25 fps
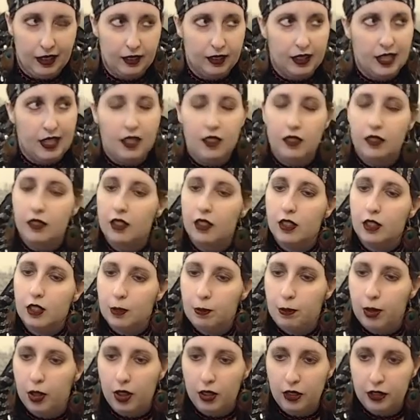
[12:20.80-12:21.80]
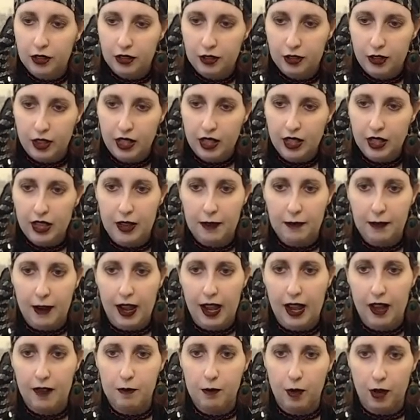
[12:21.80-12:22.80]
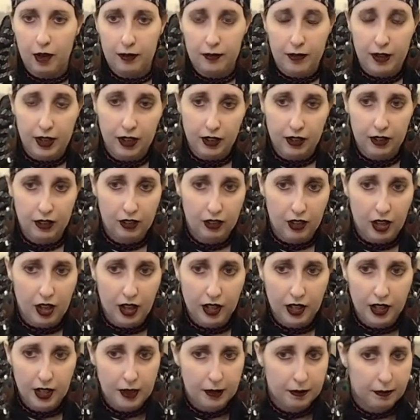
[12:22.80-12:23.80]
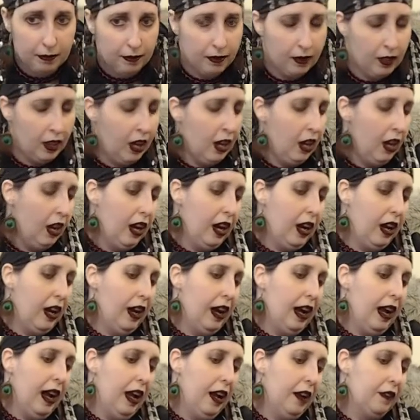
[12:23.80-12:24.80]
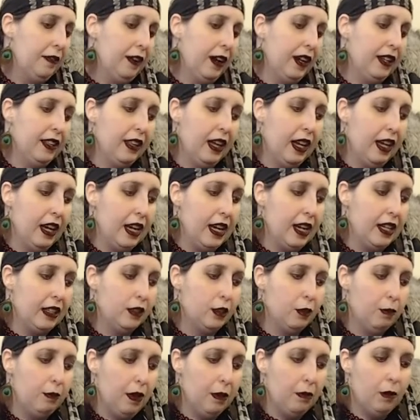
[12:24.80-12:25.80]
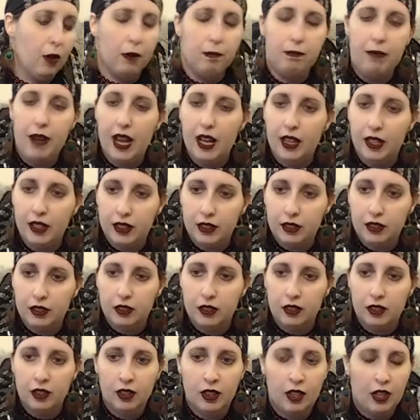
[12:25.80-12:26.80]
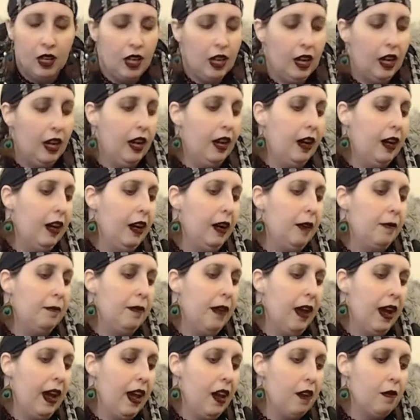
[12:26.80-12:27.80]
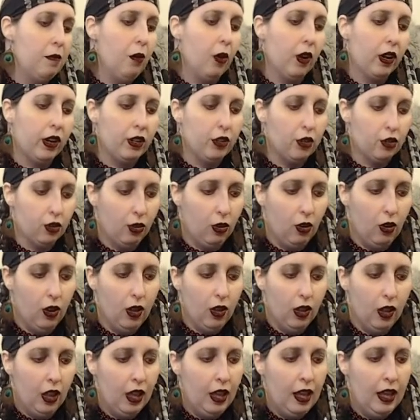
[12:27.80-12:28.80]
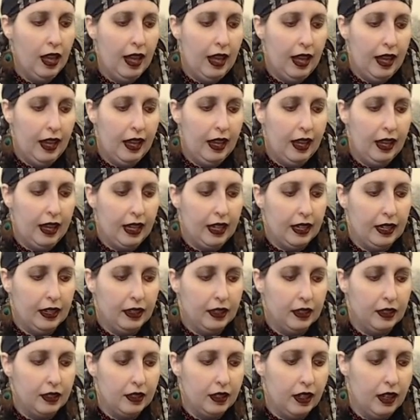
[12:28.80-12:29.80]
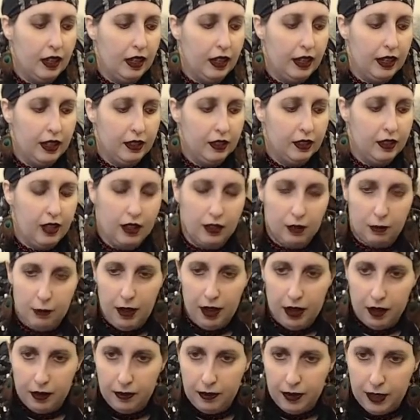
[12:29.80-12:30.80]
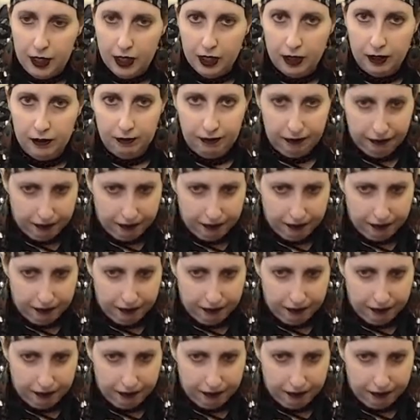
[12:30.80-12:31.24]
easier to pull the string if I have more fingers on it. I find that it's a bit more balanced. I have more control, and it just has a better feel.